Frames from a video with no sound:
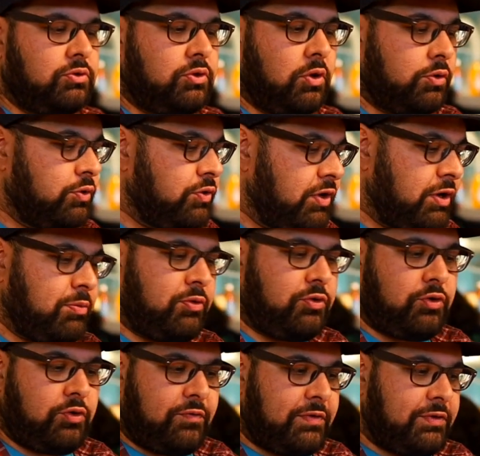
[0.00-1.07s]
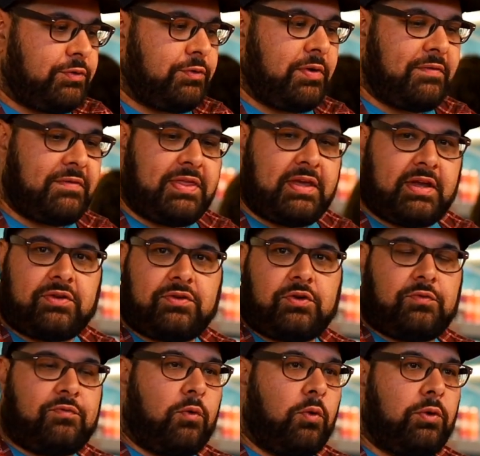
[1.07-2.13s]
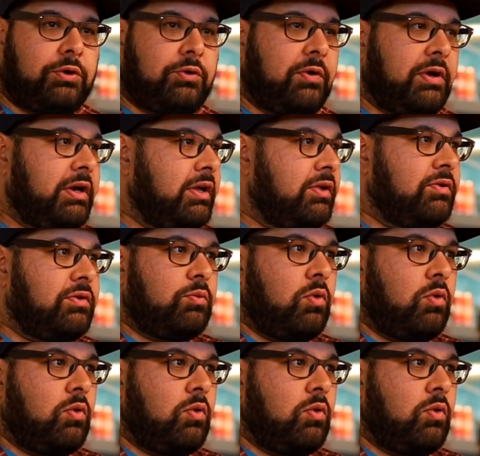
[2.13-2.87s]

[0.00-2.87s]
don't use any preservatives or anything. It's just 4 ingredients: